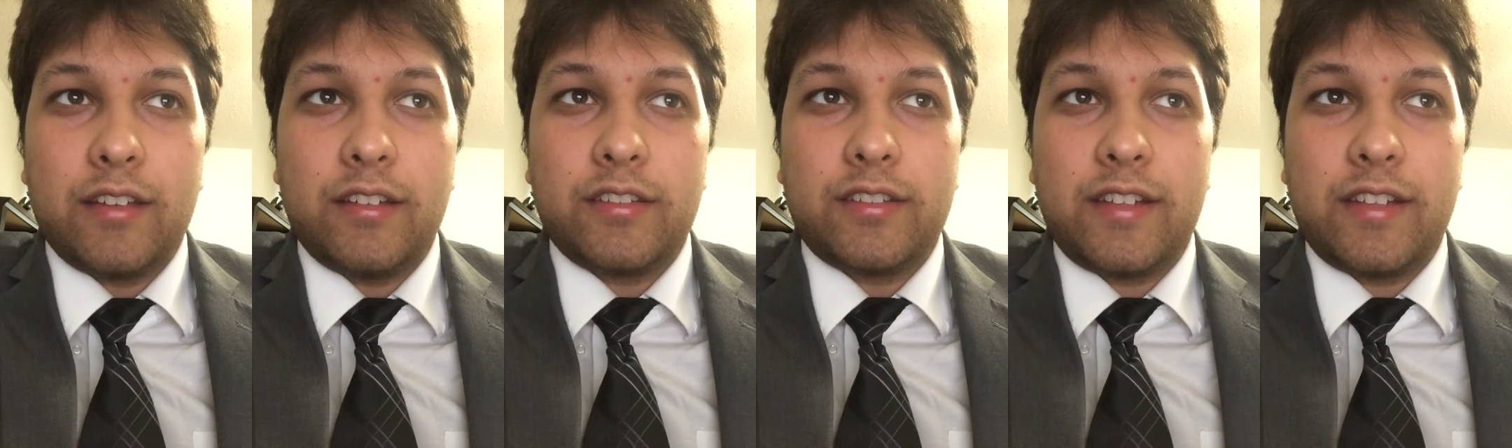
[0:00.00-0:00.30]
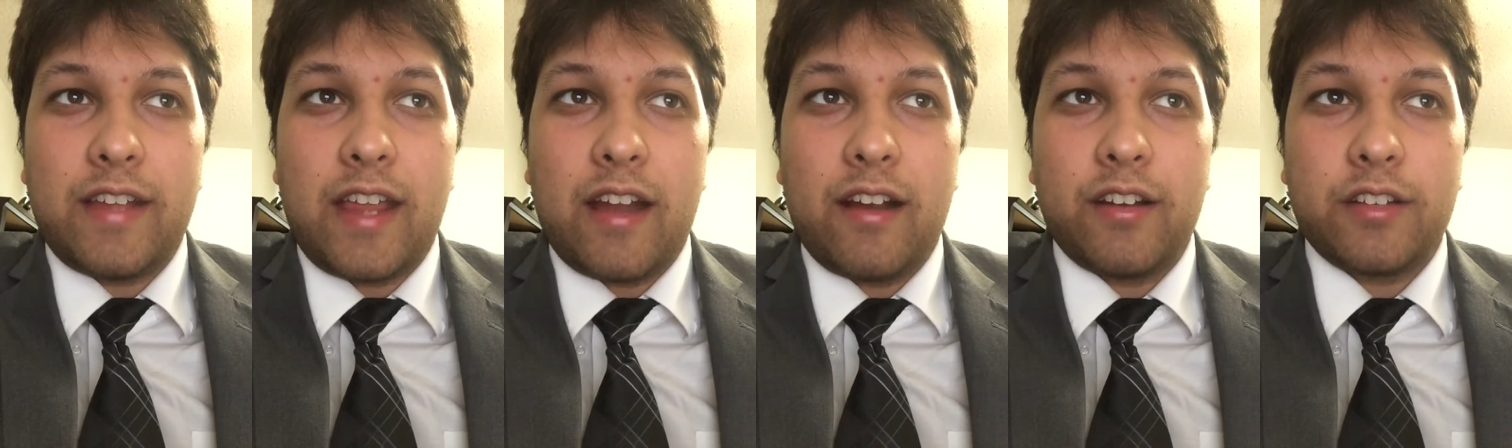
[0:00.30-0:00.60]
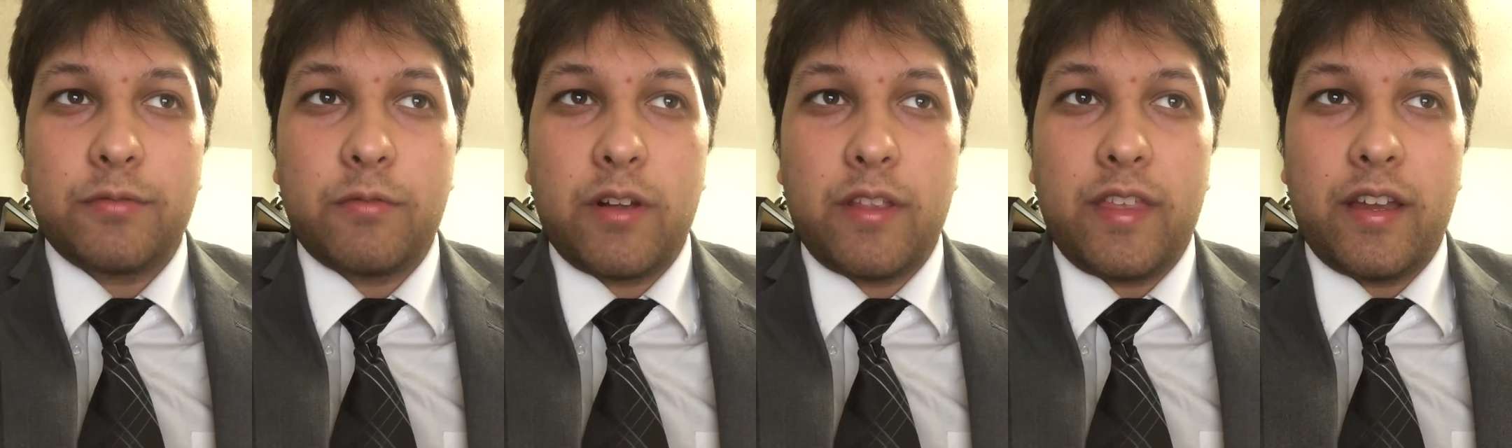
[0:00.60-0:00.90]

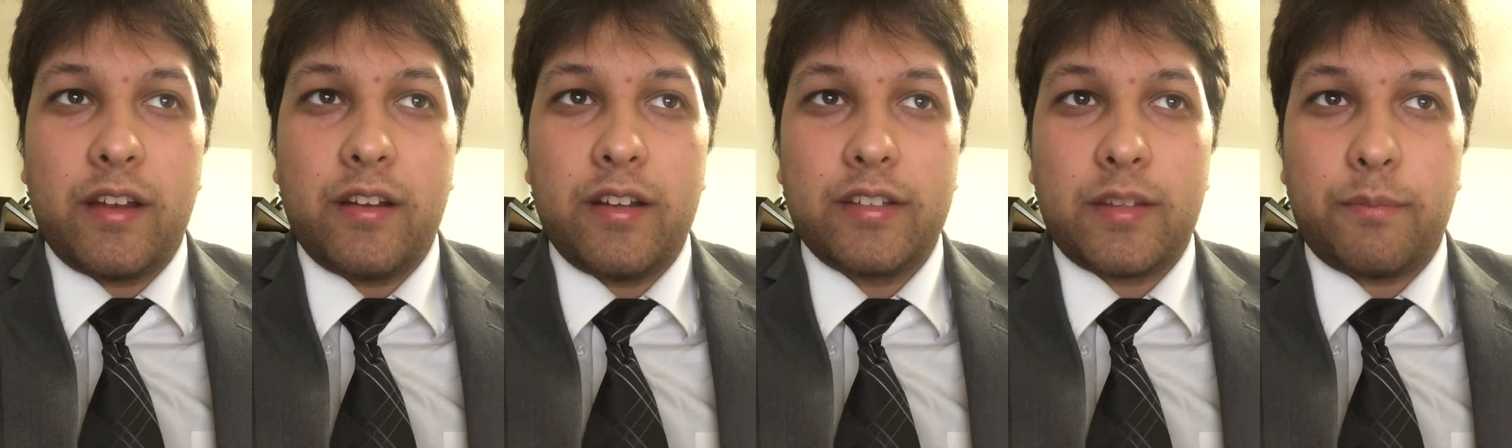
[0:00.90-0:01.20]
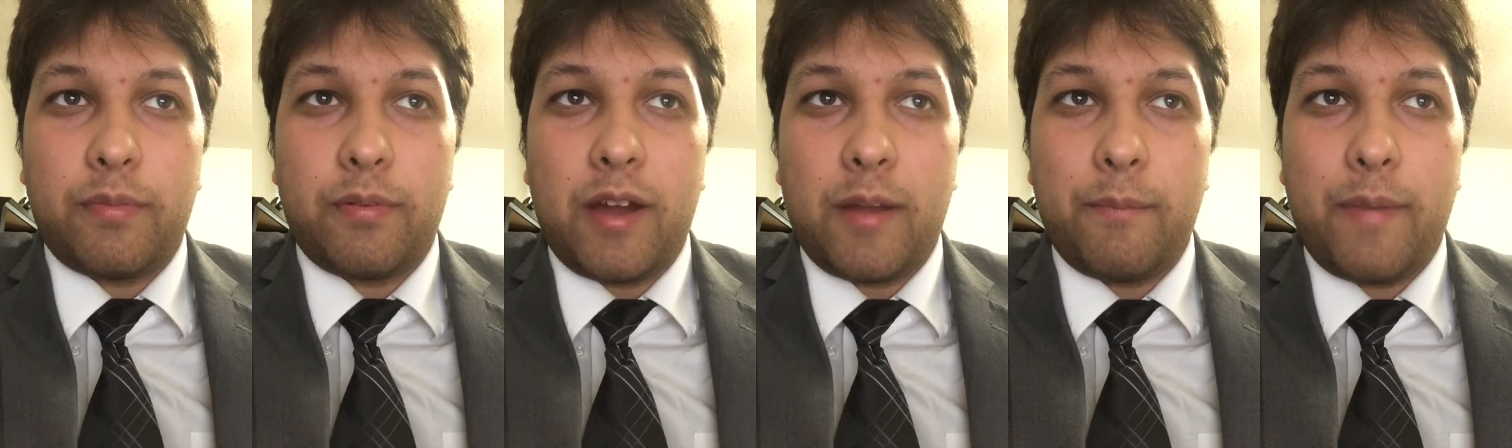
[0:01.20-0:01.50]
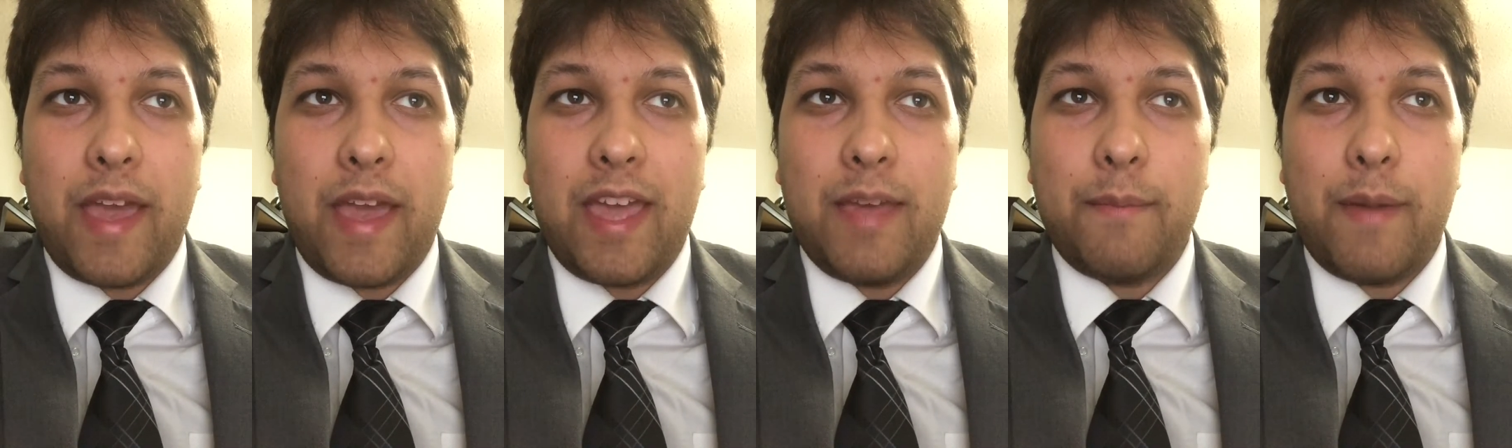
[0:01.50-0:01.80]
scenarios where there is a
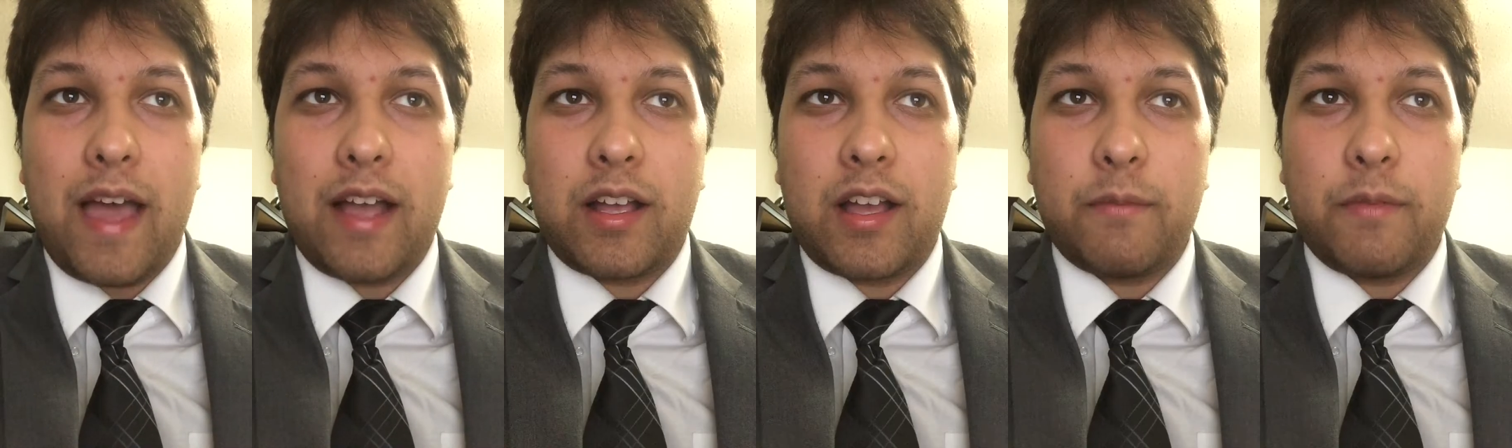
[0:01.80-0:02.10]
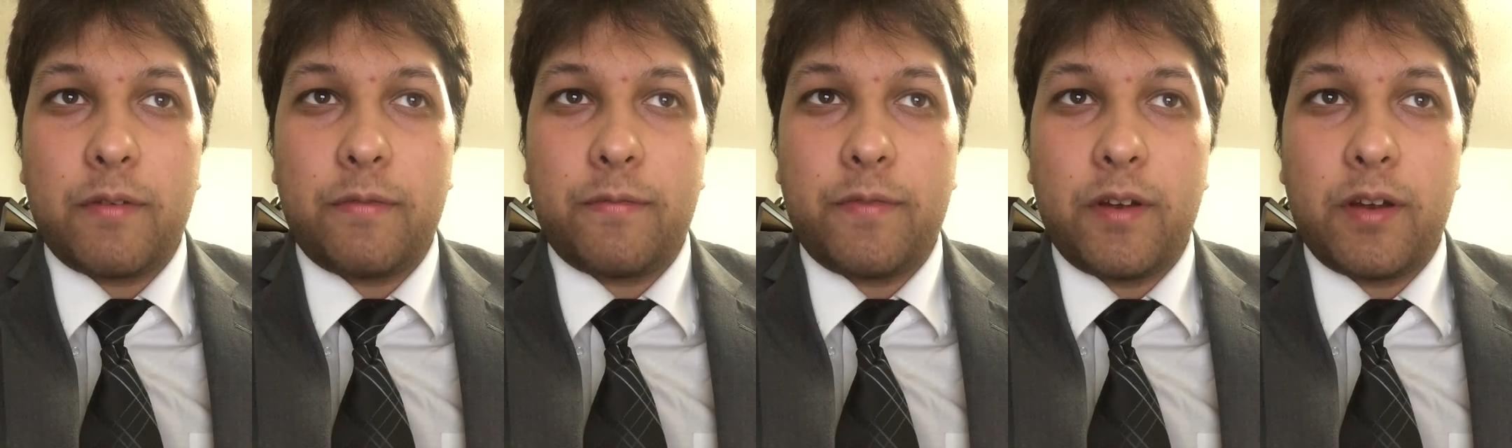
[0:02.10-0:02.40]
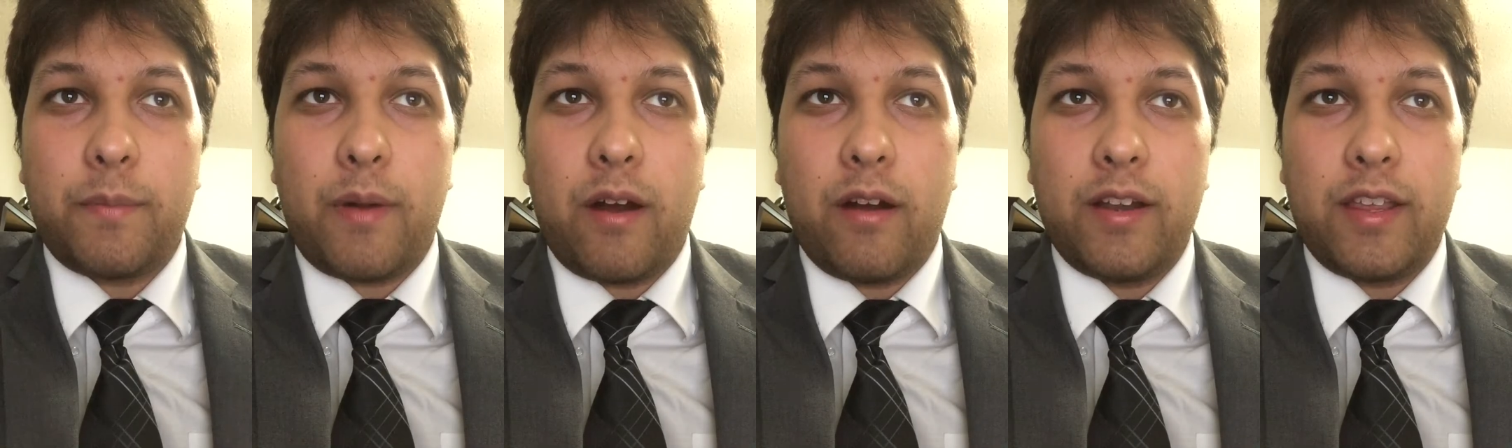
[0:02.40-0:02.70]
payback of a
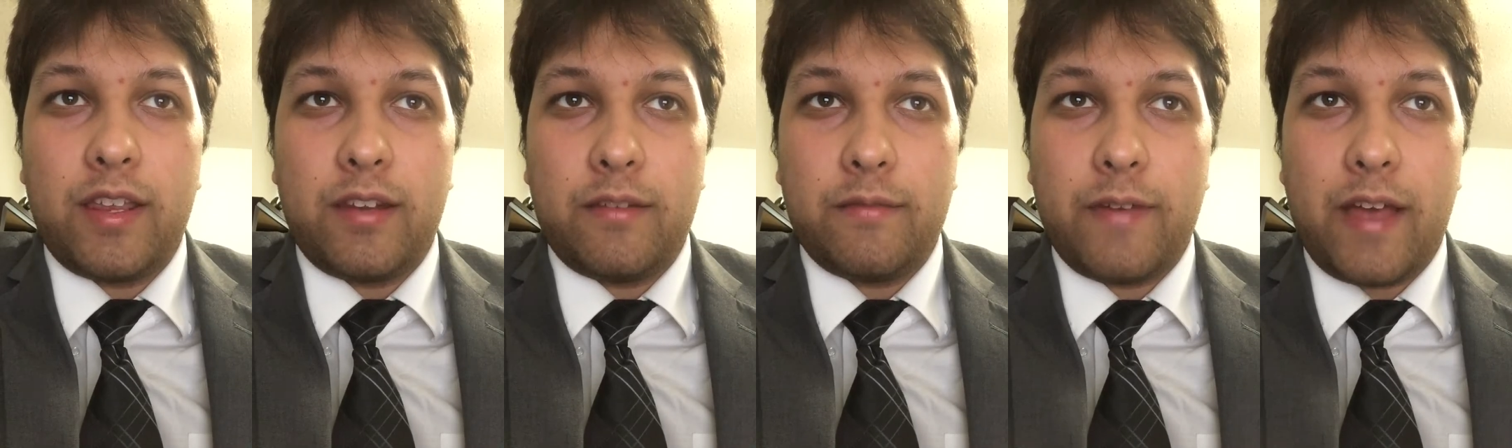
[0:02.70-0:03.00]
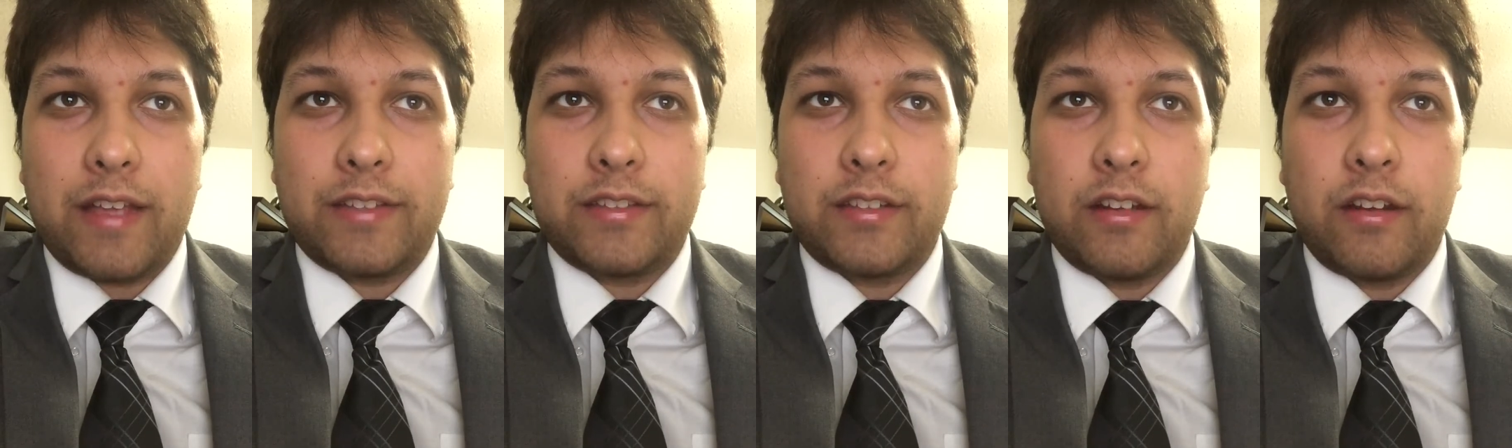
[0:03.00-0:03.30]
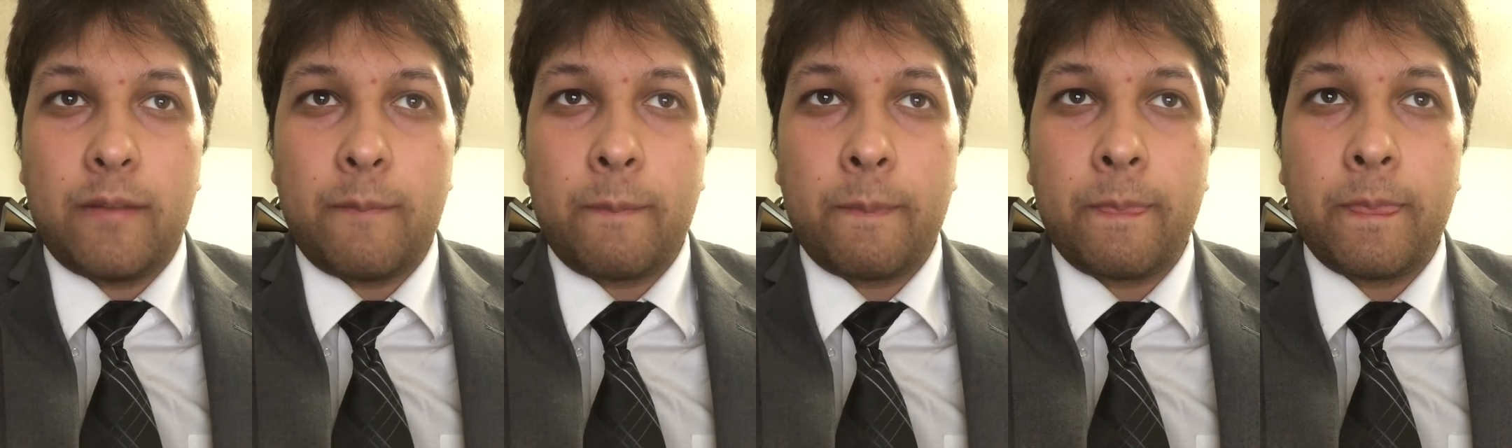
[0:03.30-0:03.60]
third-party
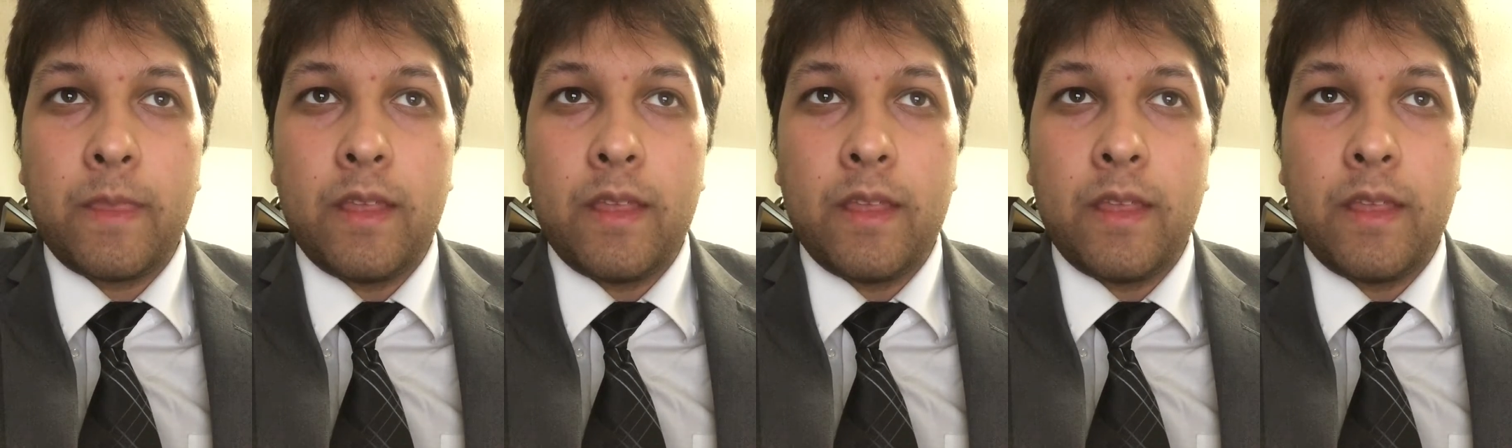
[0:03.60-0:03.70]
investor,